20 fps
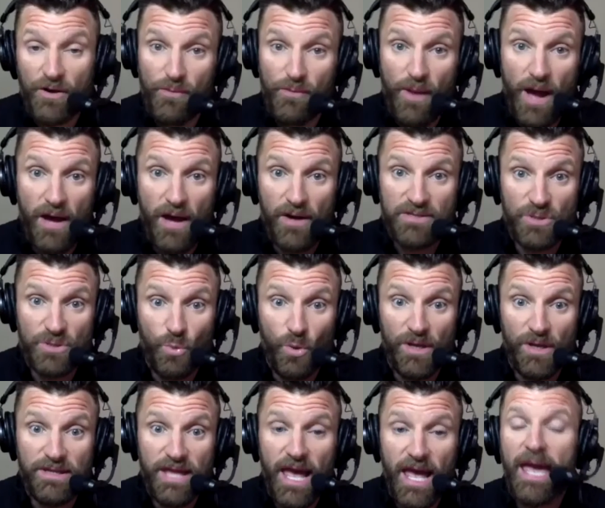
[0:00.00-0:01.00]
miles in
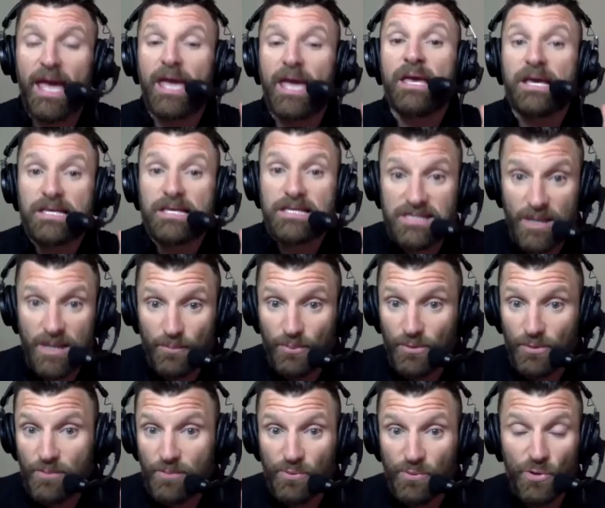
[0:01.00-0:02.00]
one day
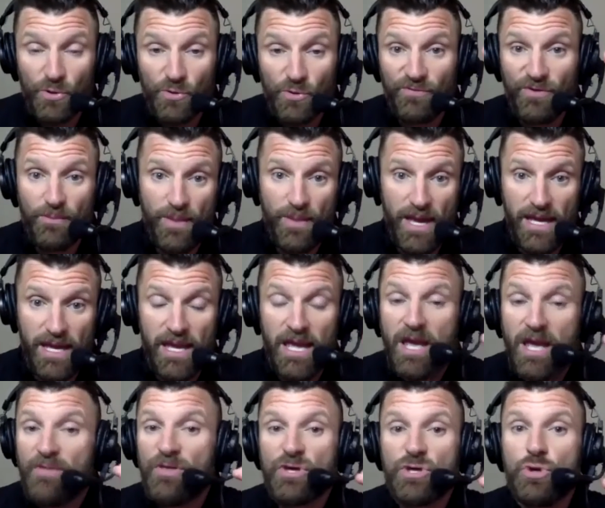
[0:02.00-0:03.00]
simply proved to me
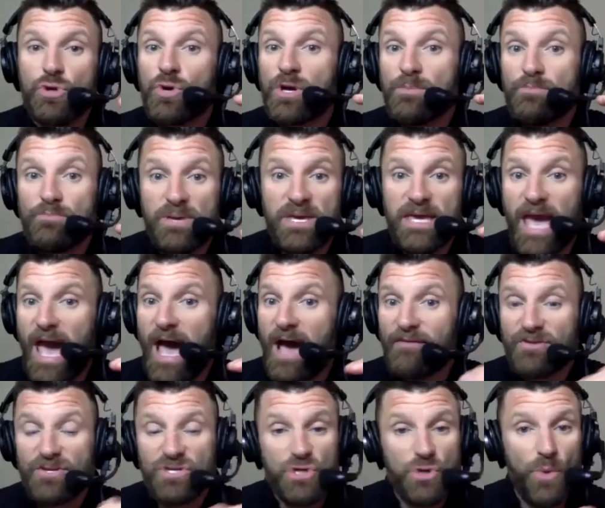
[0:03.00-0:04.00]
that you can have,
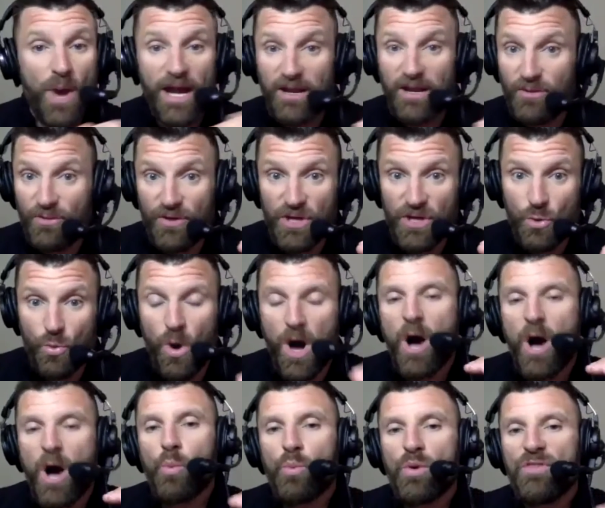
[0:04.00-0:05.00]
and do anything you
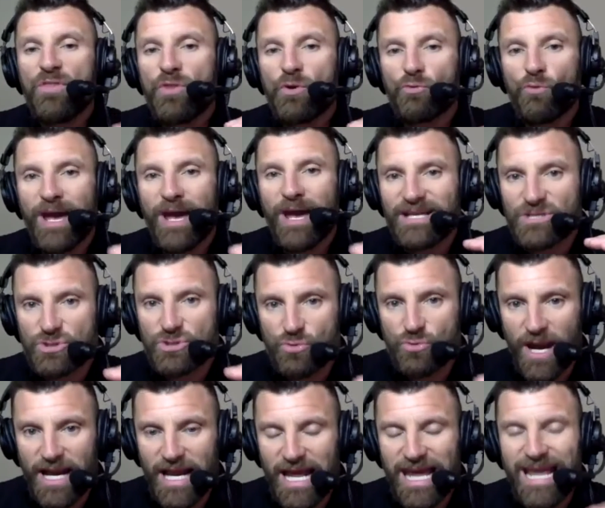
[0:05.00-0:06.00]
want with the right
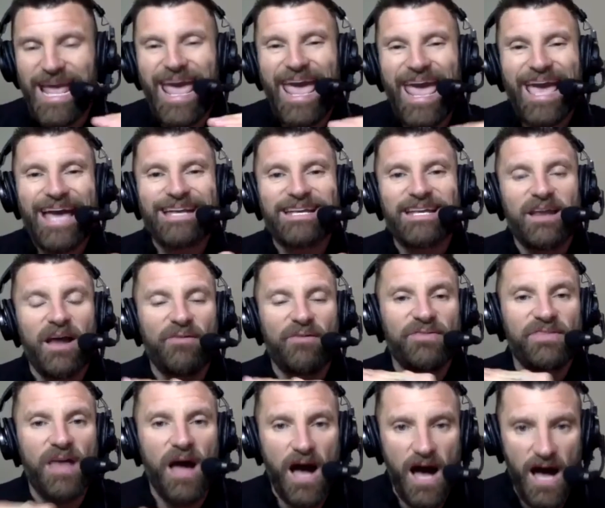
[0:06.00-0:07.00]
training and enough
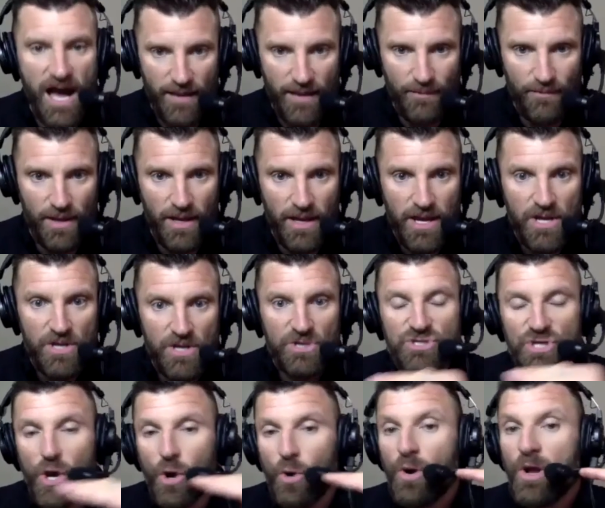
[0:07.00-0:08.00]
time.
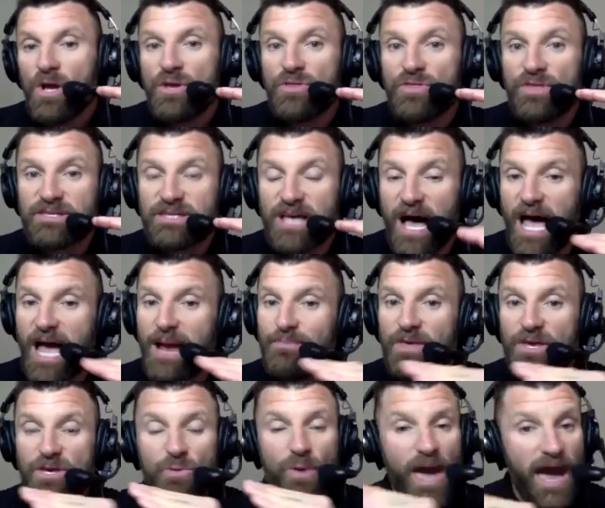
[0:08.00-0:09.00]
So the time
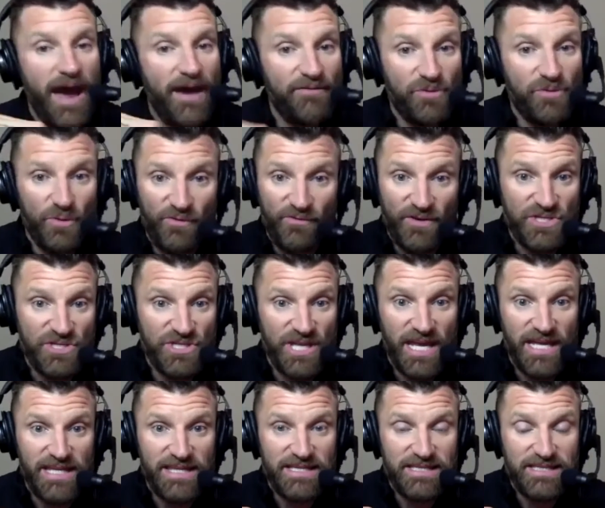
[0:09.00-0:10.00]
that you have to
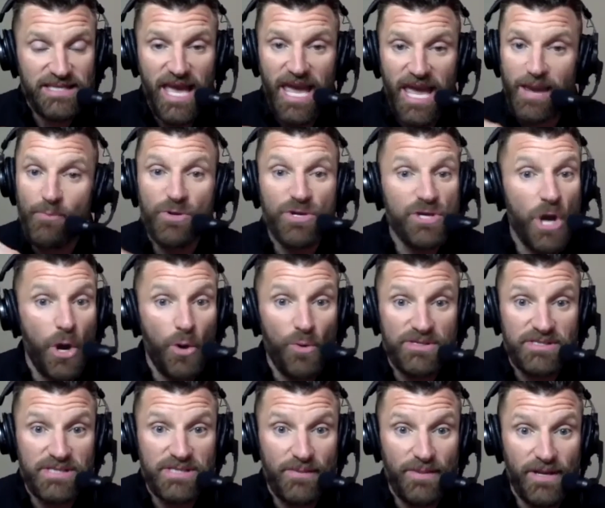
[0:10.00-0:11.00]
officiate this game, we know is
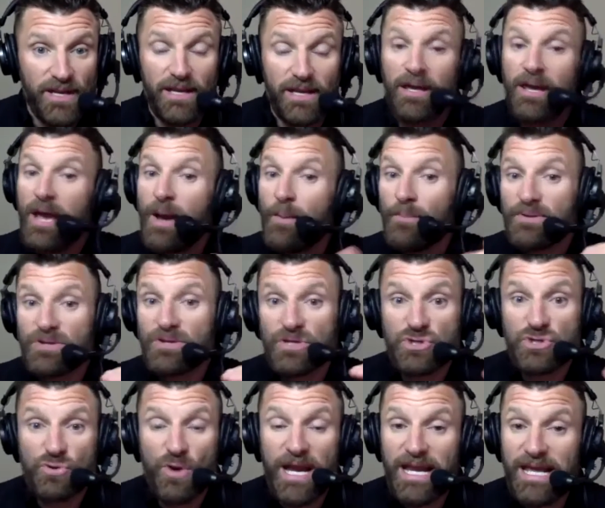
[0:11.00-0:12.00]
limited, but the
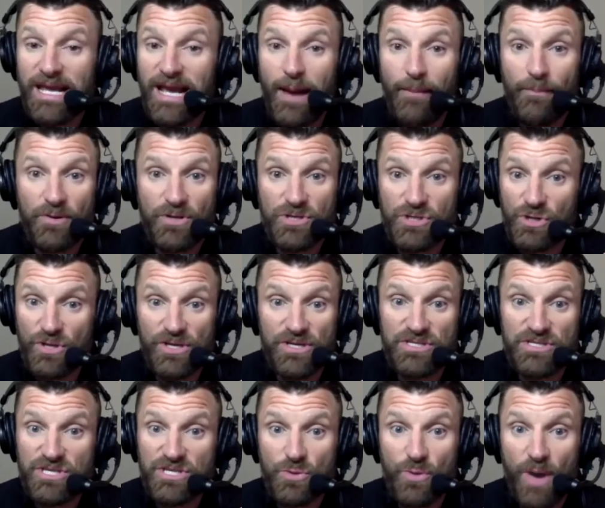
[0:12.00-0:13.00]
training opportunities
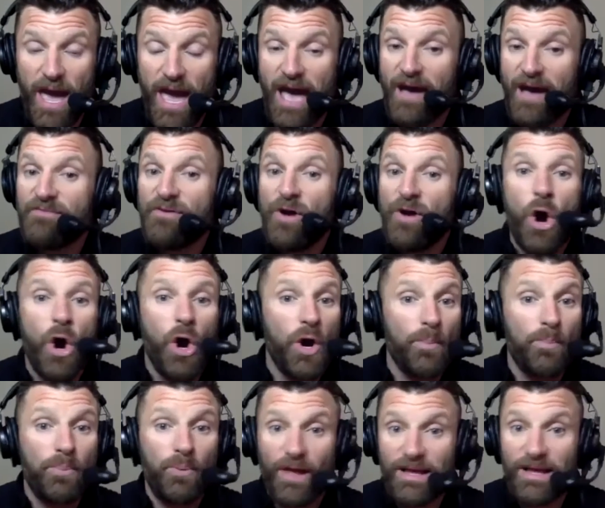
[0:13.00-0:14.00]
that you have are
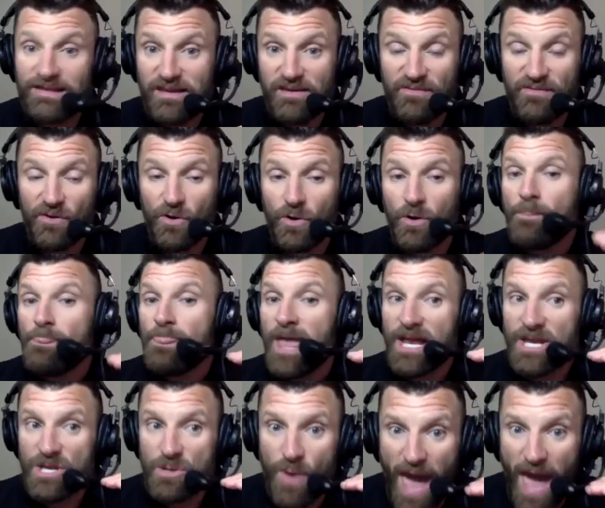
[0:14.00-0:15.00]
plentiful,
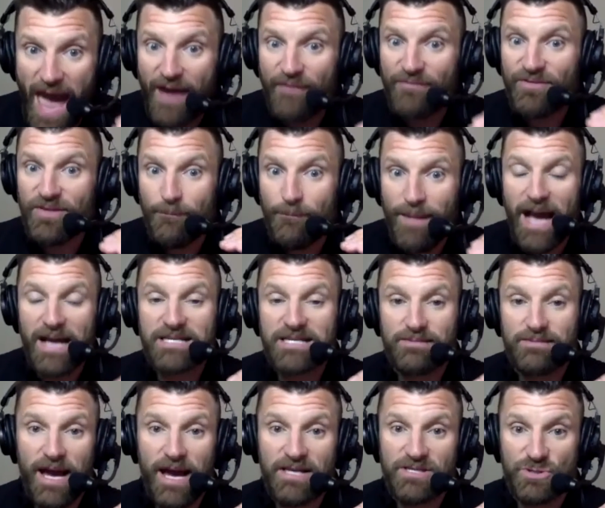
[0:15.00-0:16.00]
and you have to
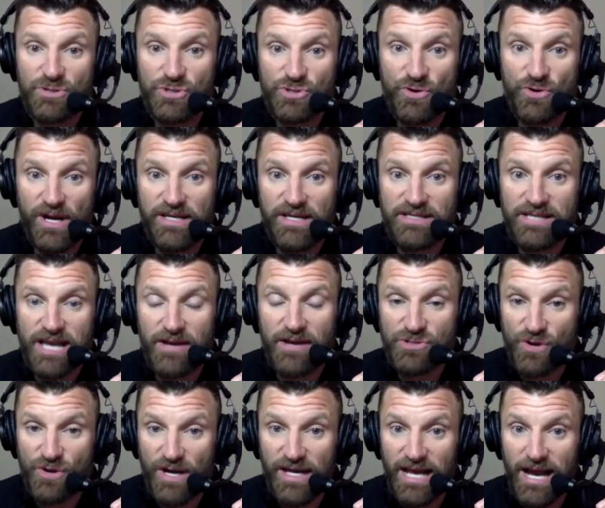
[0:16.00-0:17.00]
maximize those
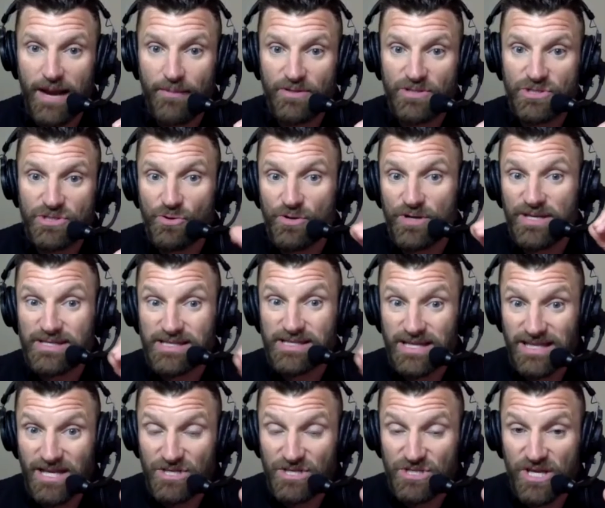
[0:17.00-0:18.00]
training opportunities,
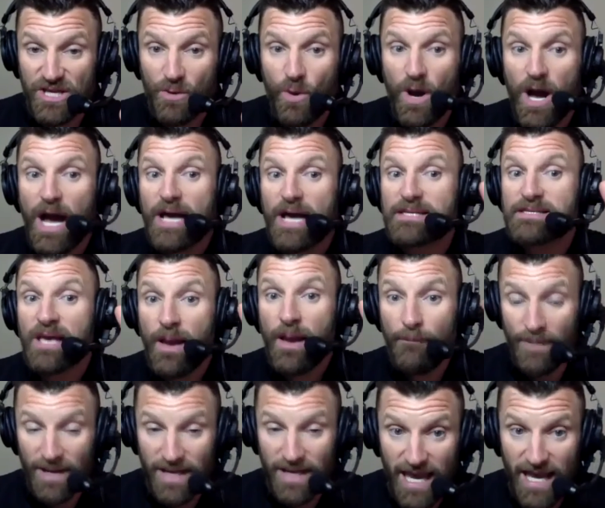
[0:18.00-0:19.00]
conditioning wise,
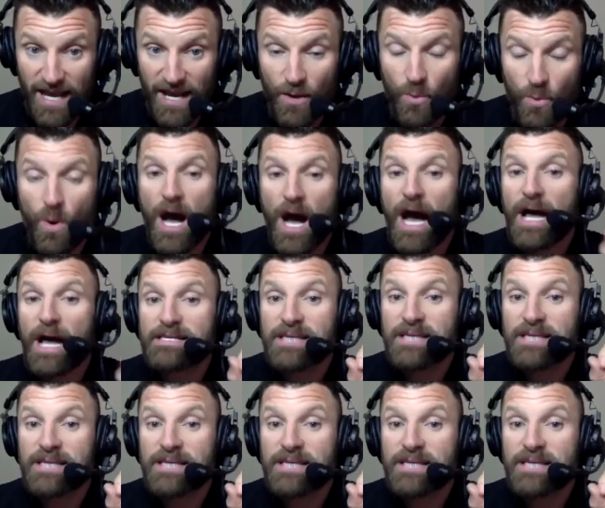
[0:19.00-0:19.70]
mechanic wise,